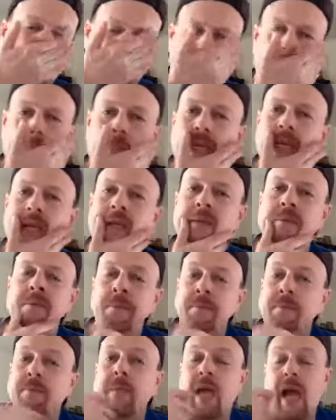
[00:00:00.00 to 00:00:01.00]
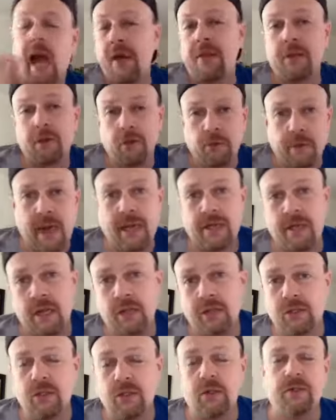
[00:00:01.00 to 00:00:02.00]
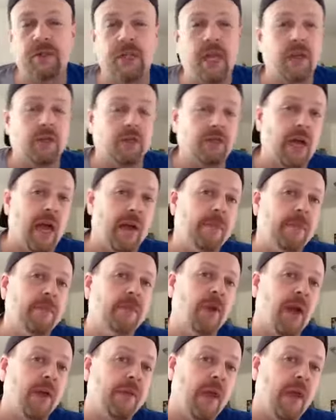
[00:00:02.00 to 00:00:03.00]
To me, I think Drew McIntyre deserves a title shot. So